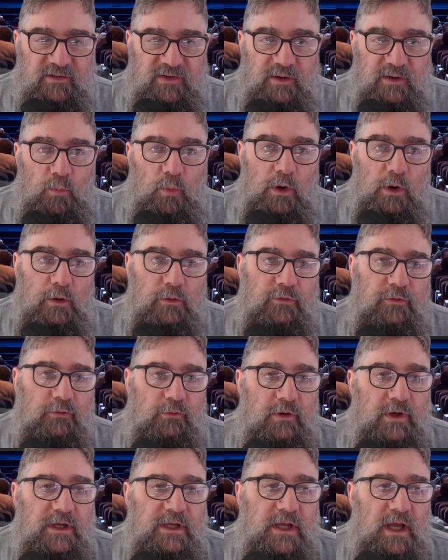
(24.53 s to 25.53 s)
Sim World
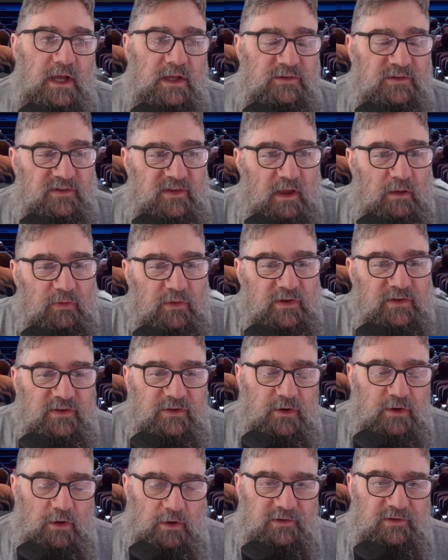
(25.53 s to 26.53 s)
3 and
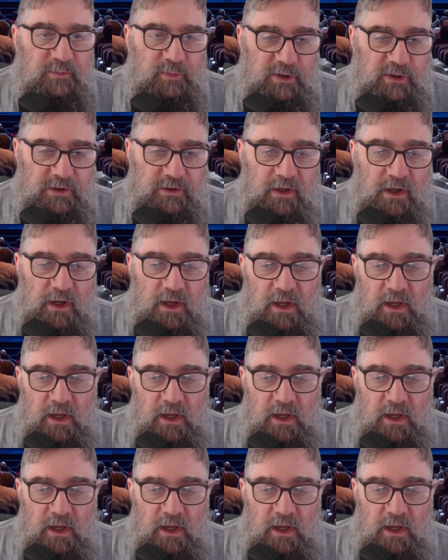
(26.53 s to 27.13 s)
Southeastern High Speed.